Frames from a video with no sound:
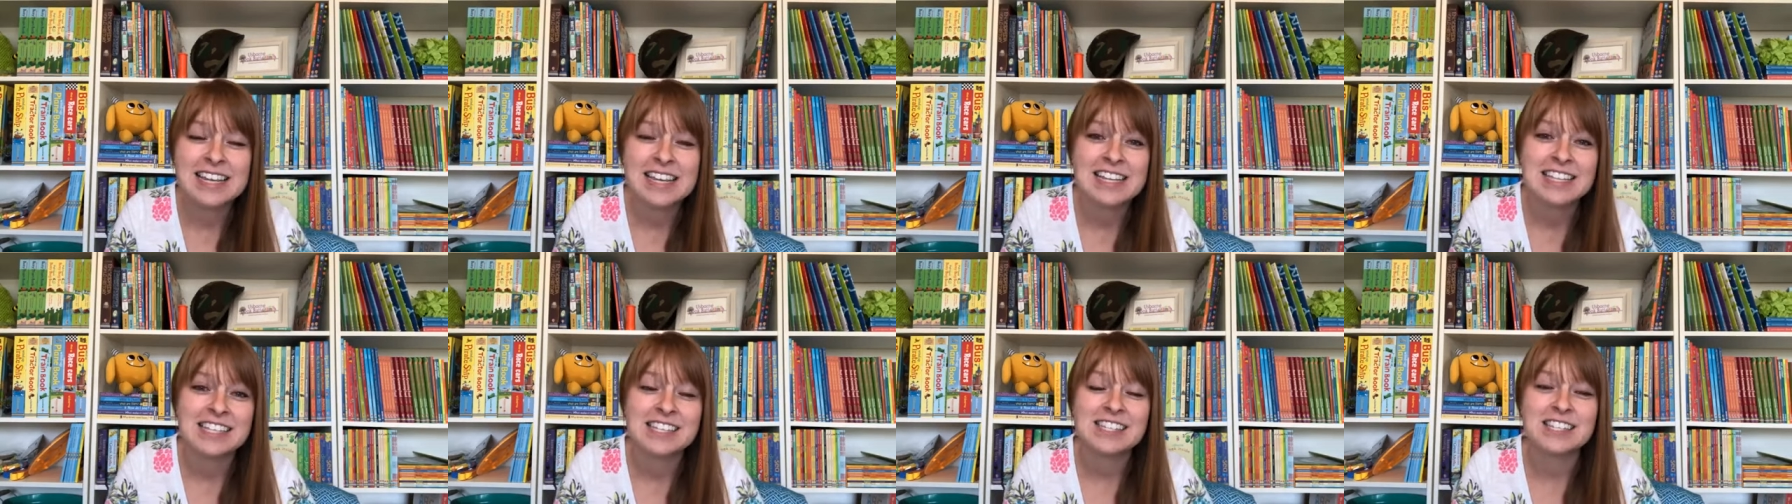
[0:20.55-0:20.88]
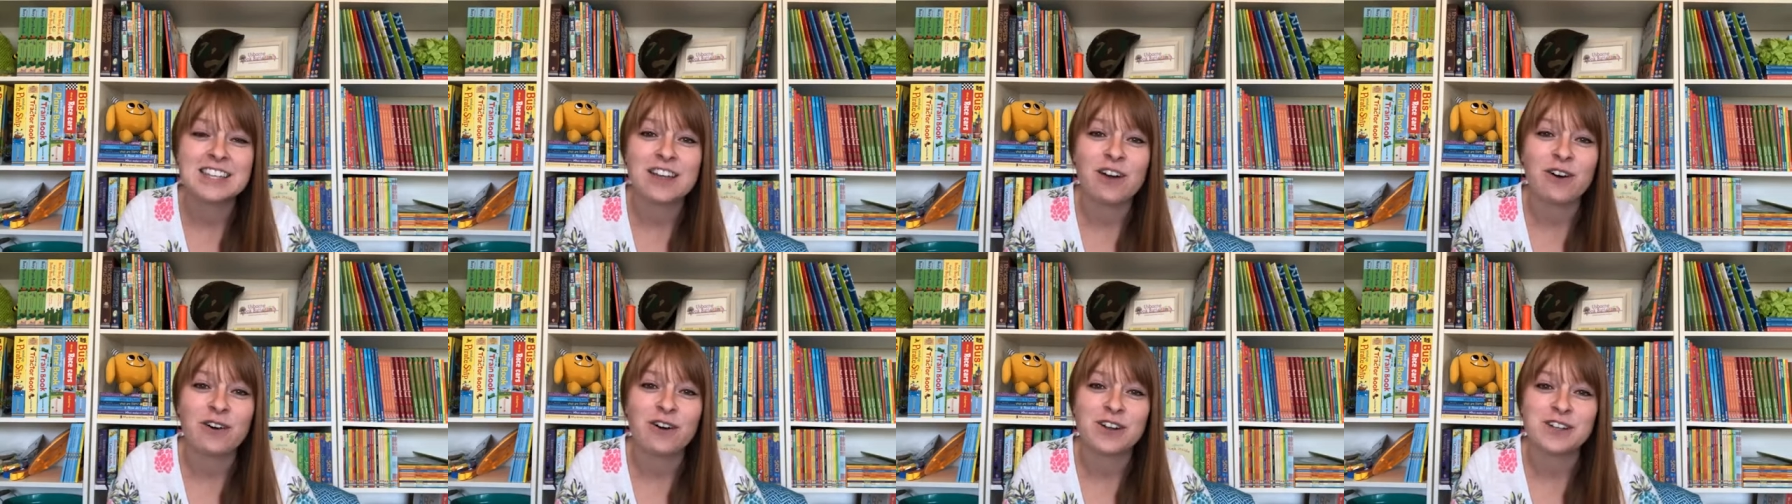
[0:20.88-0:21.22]

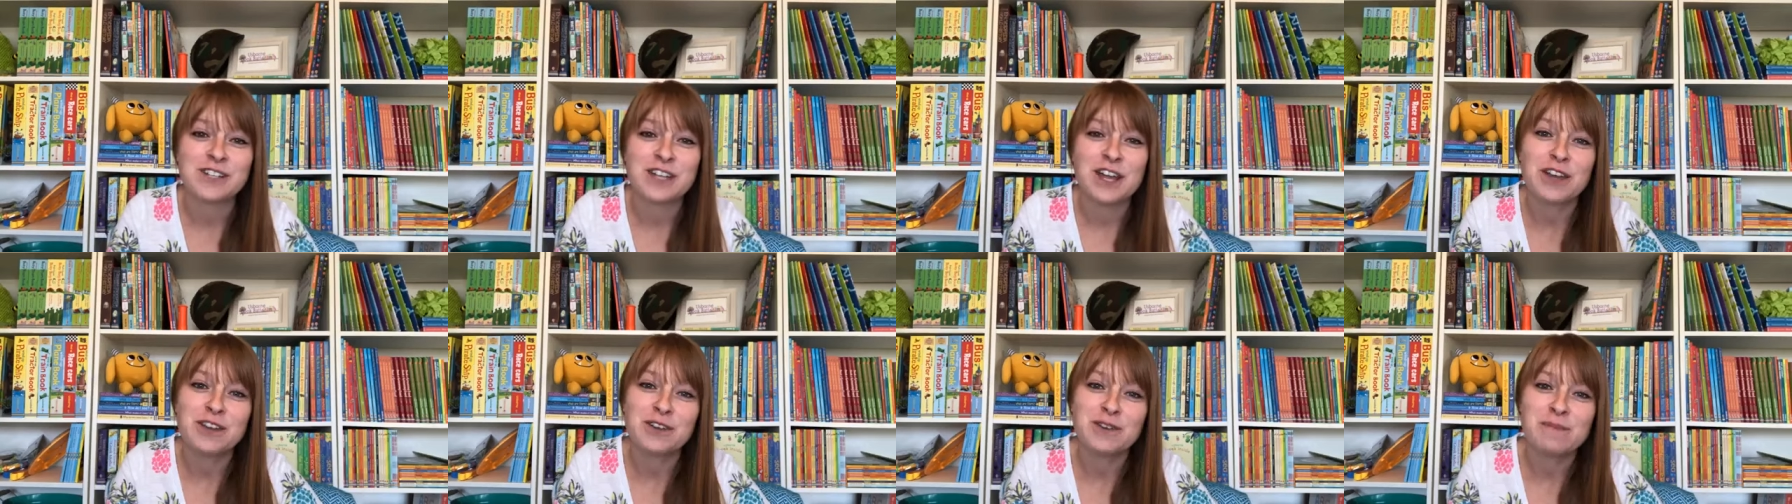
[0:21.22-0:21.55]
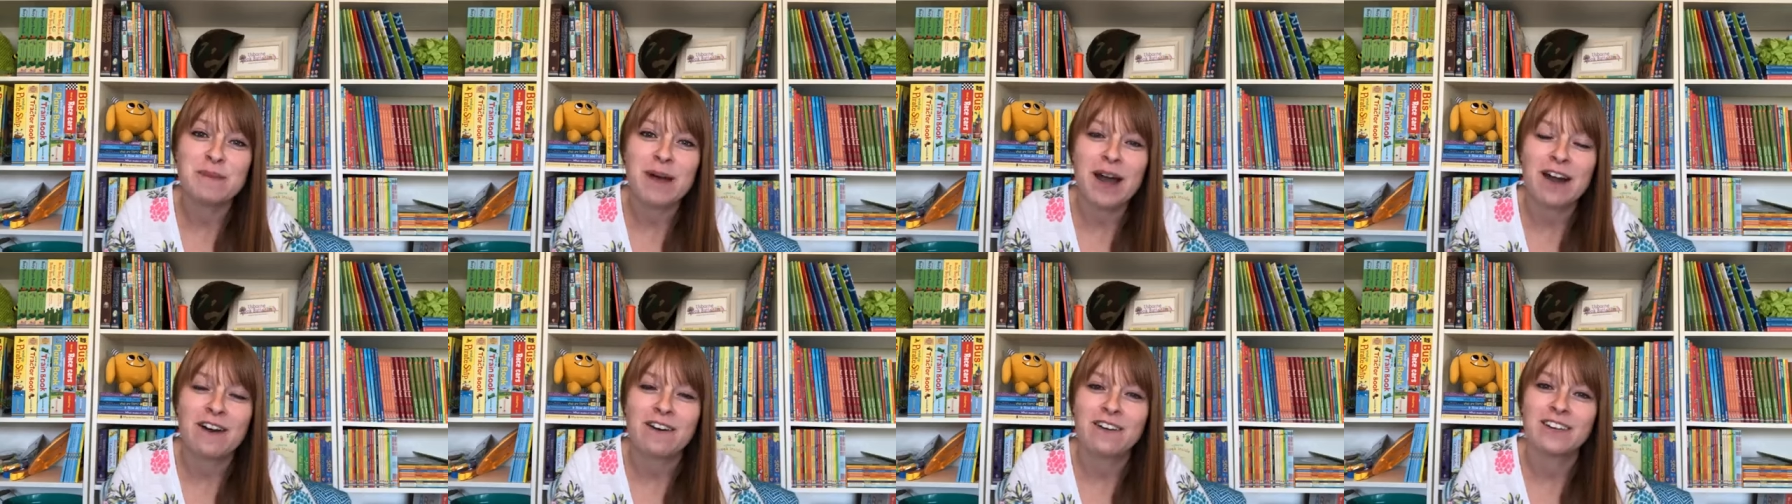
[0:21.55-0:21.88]
So I'll tell you
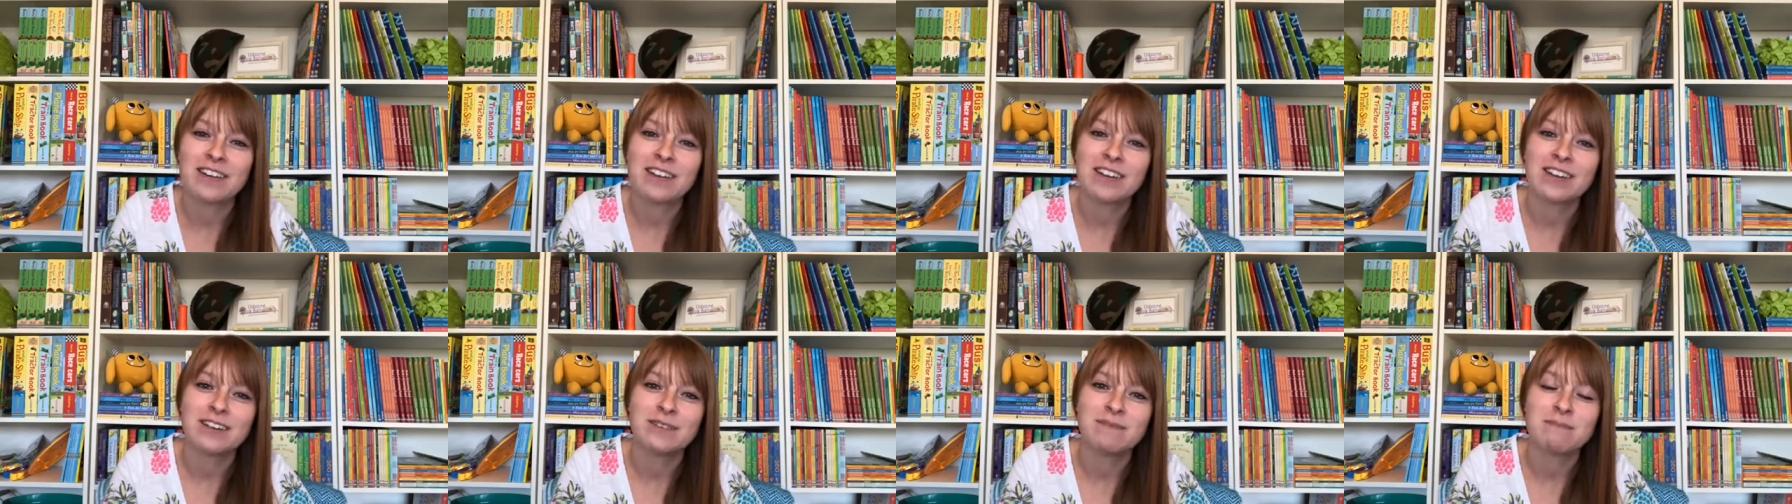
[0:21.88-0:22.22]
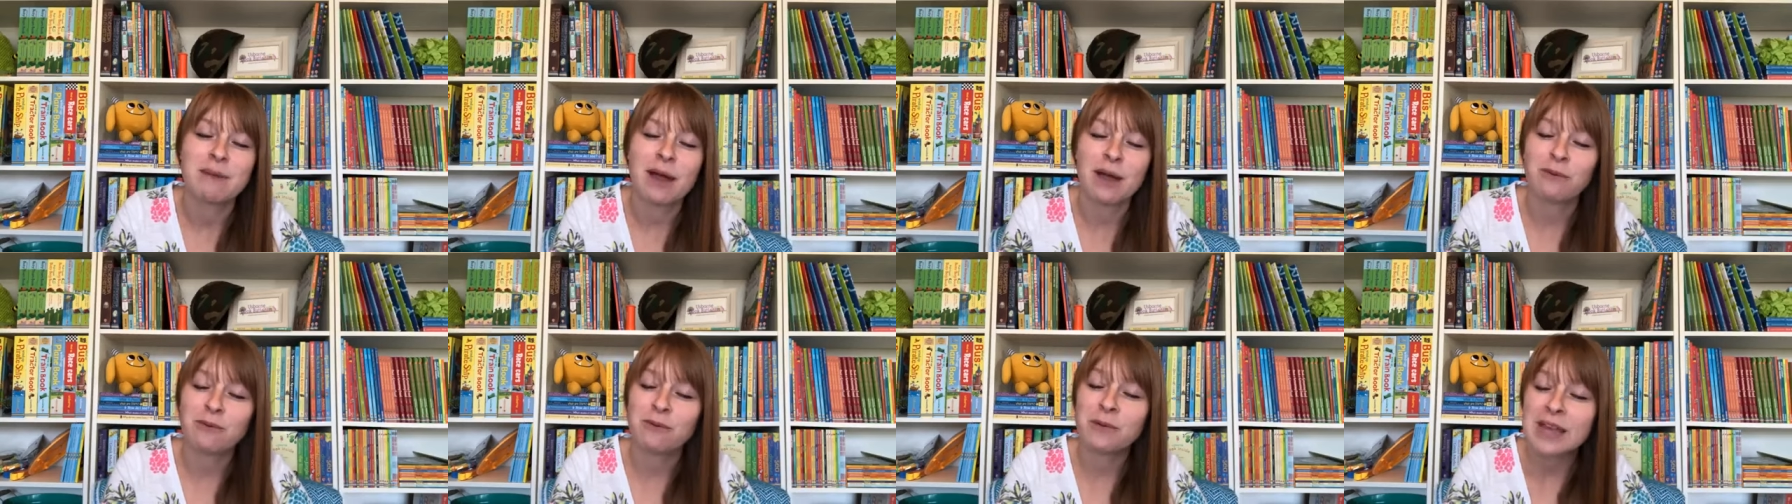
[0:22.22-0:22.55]
about
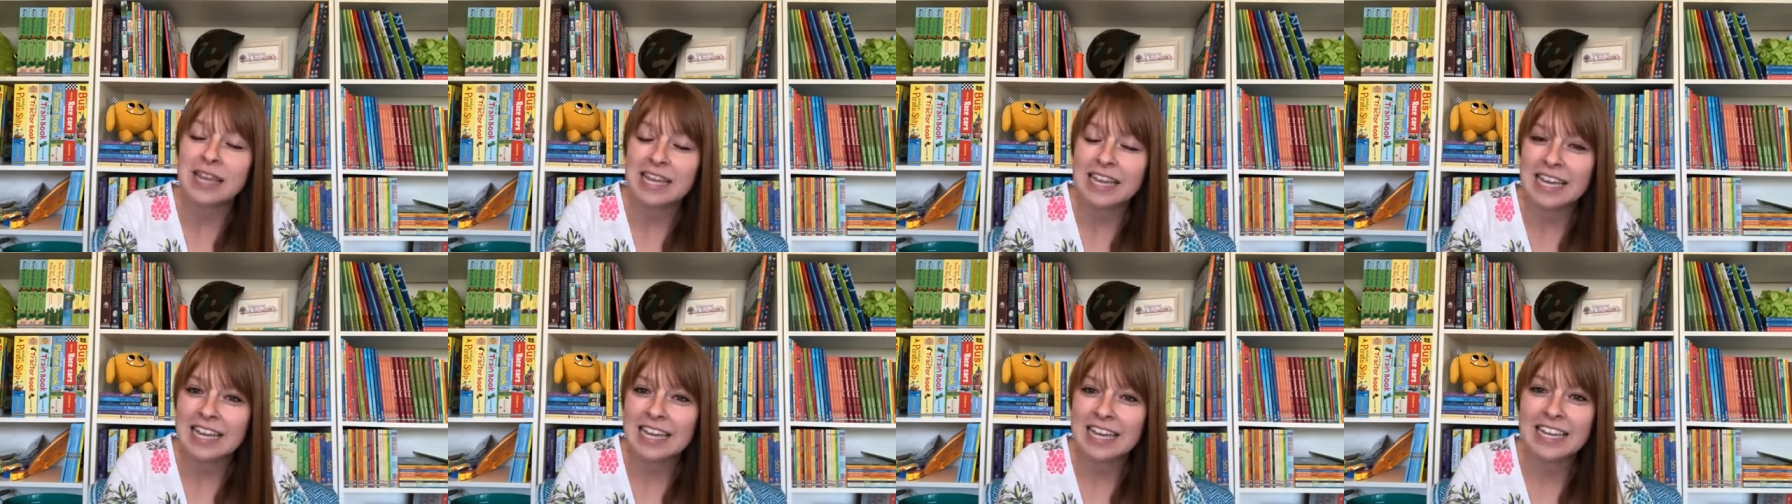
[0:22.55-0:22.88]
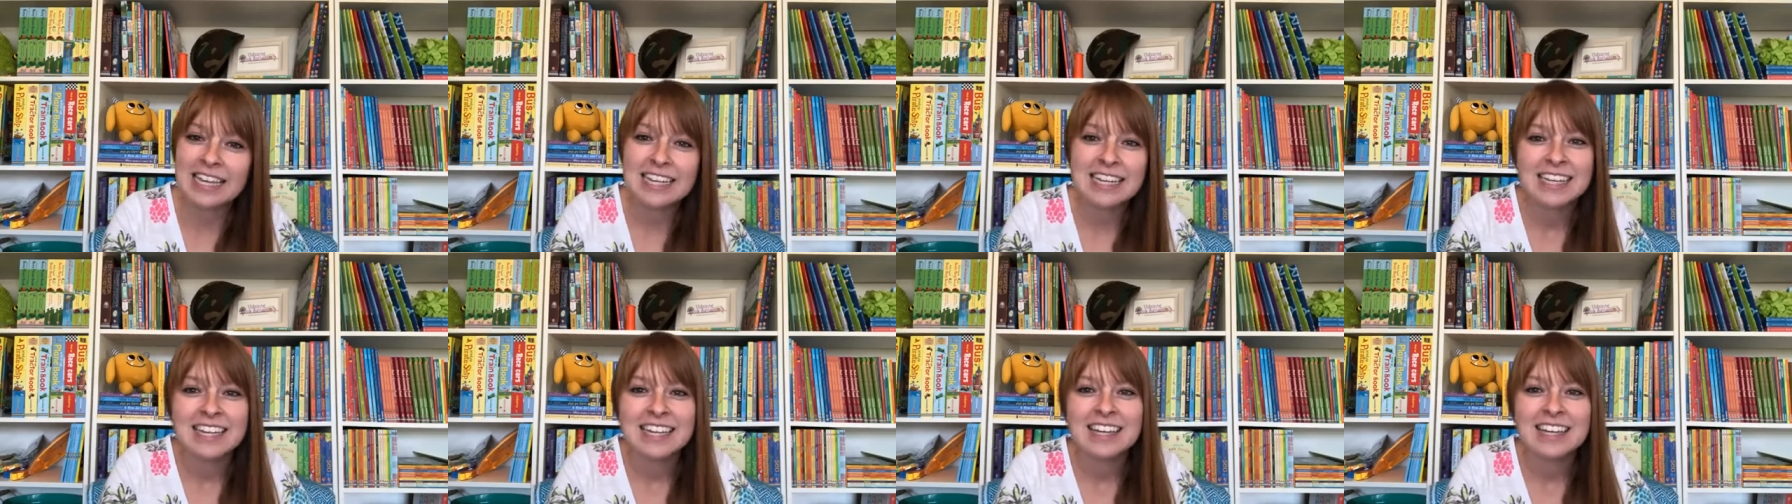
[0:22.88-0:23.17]
my week.